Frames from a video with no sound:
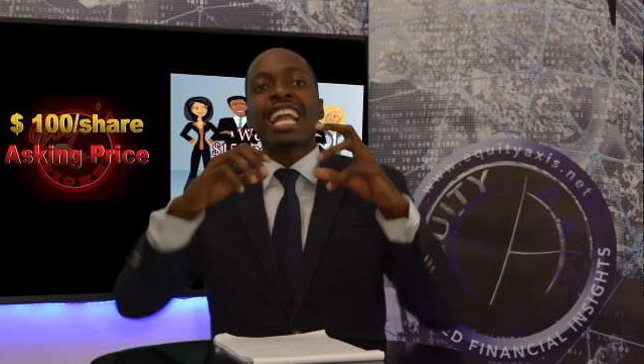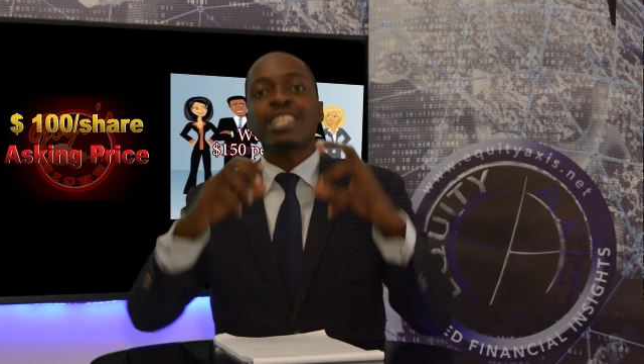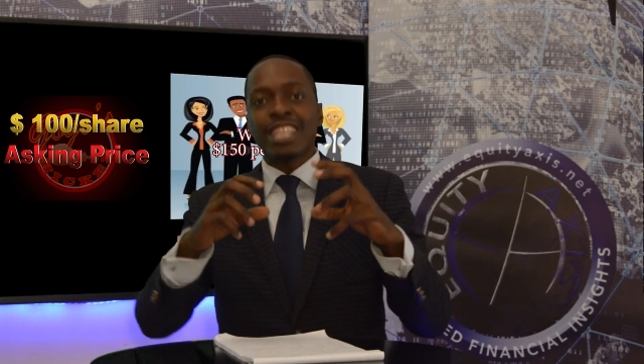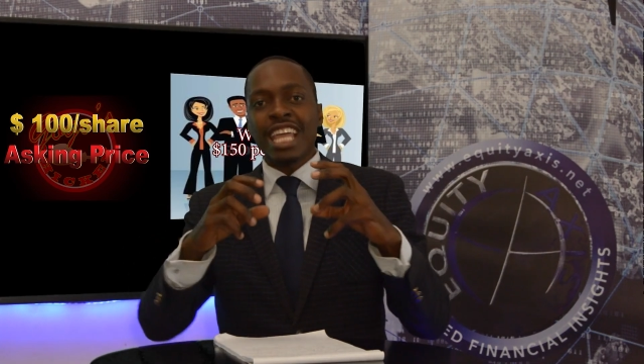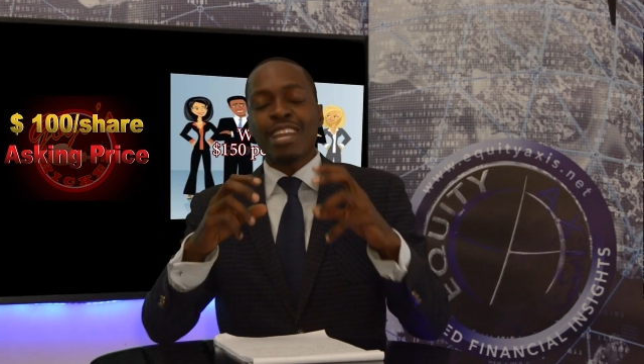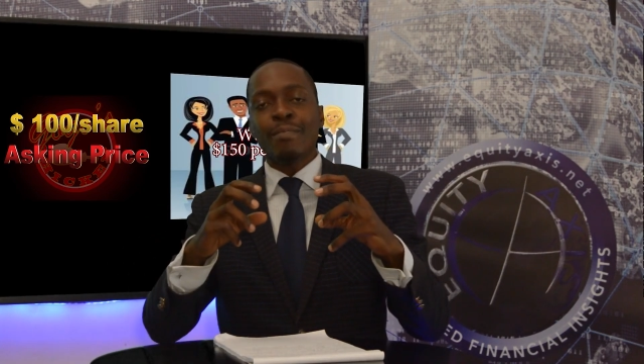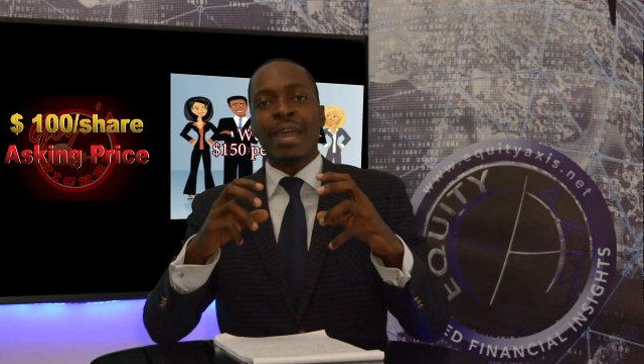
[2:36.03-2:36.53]

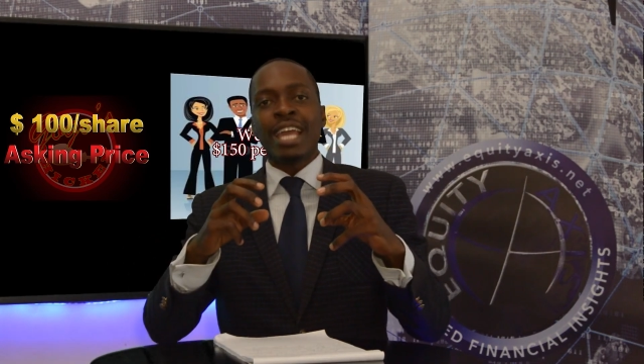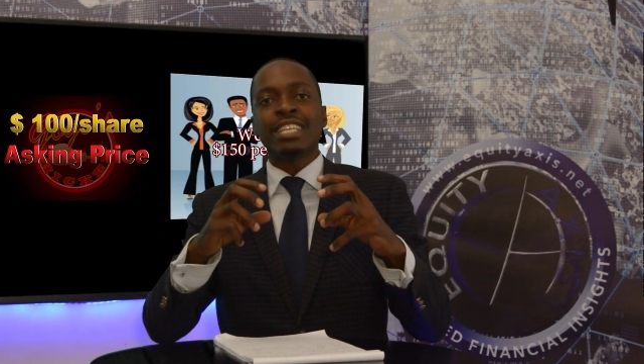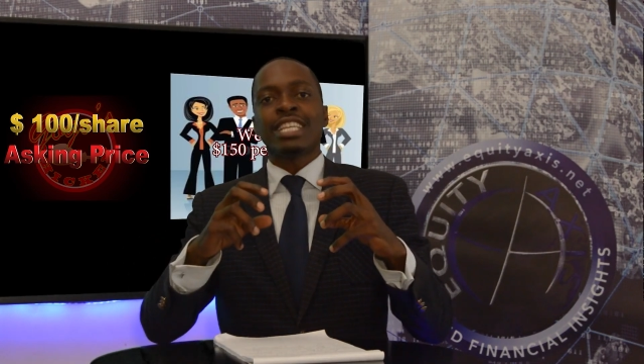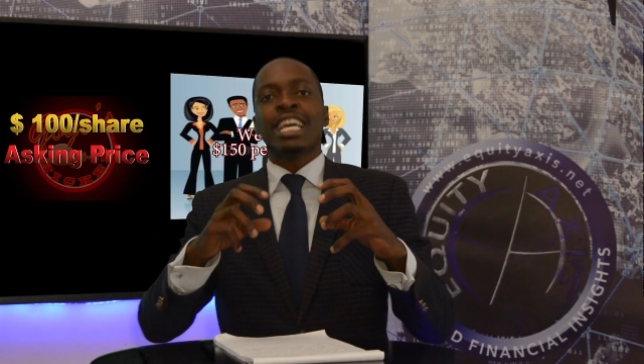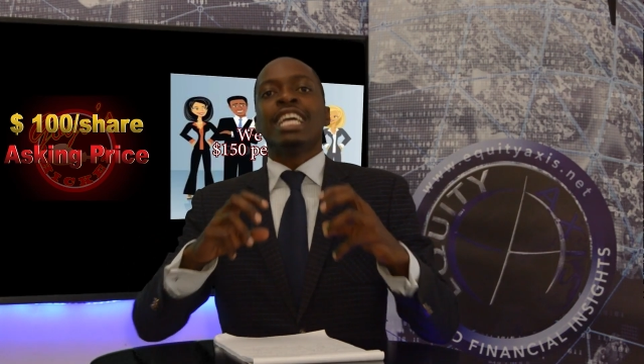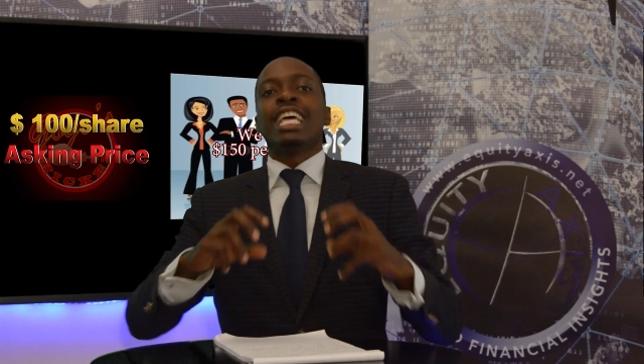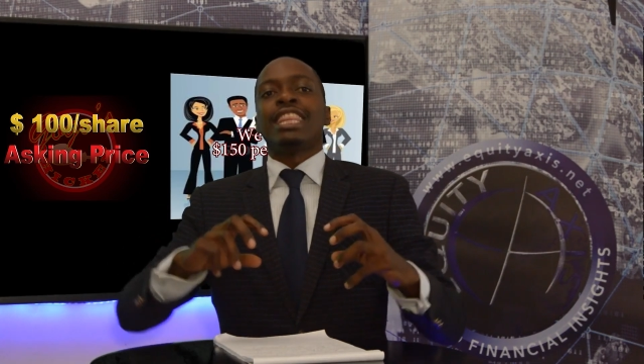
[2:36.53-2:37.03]
that then
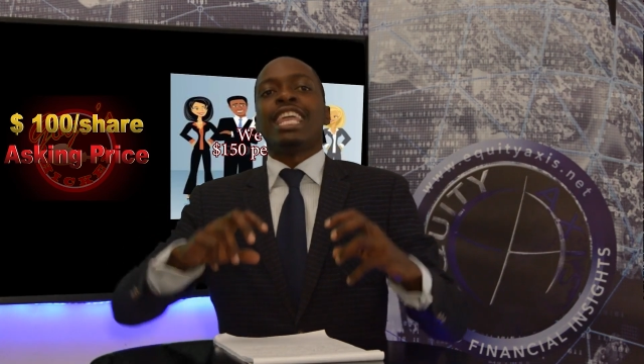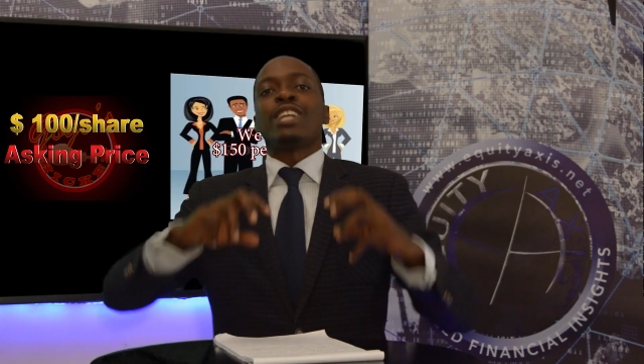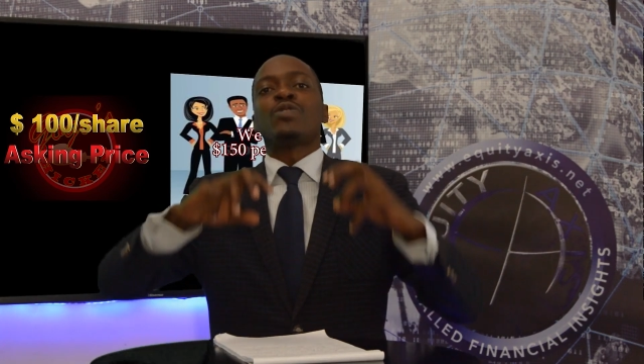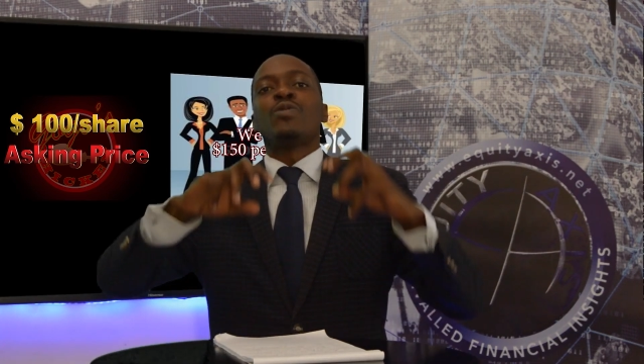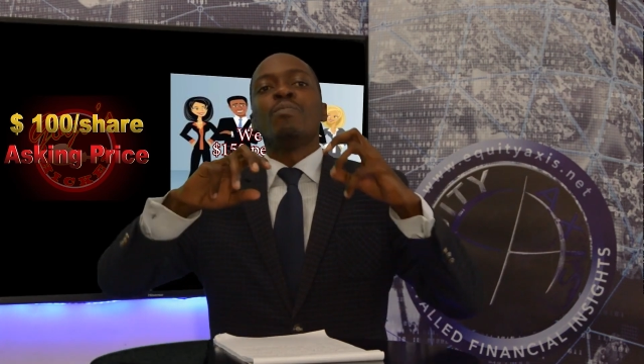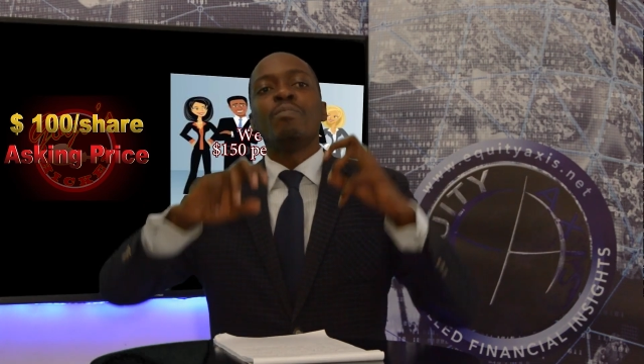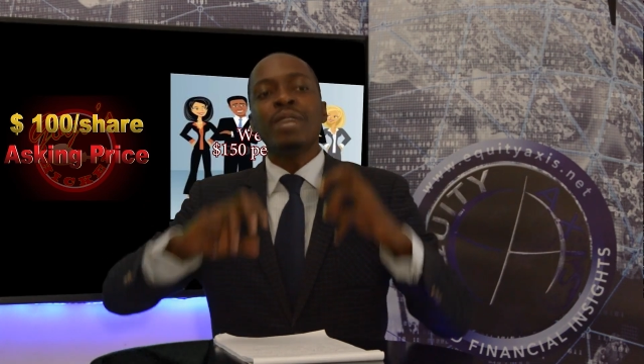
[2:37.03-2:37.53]
meant that they
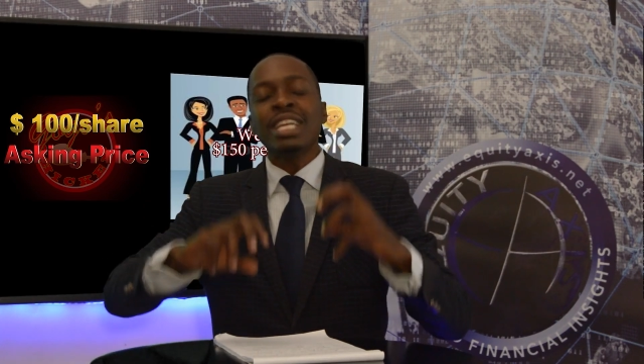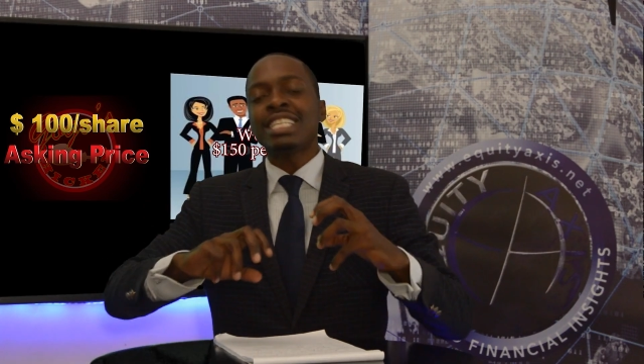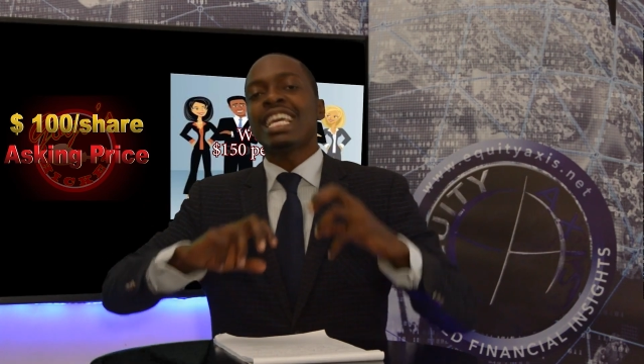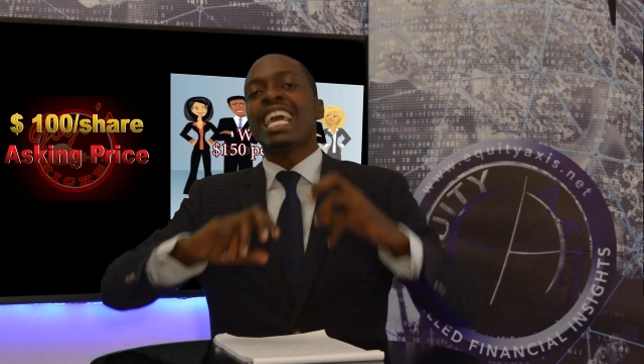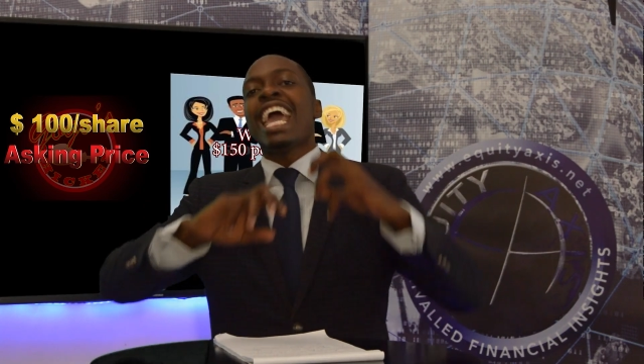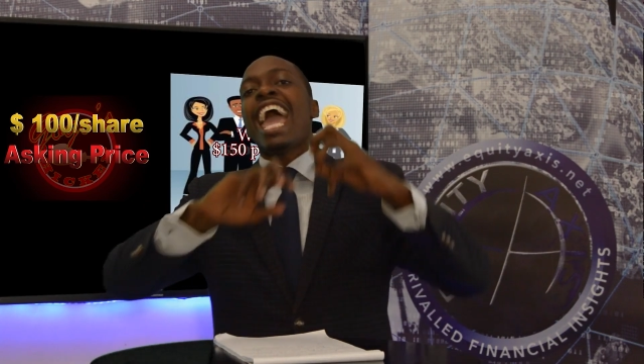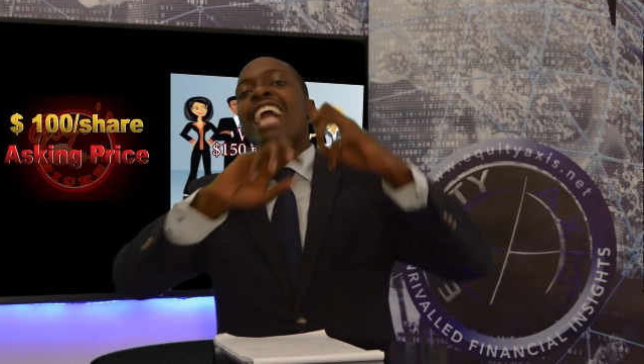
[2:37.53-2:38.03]
had to meet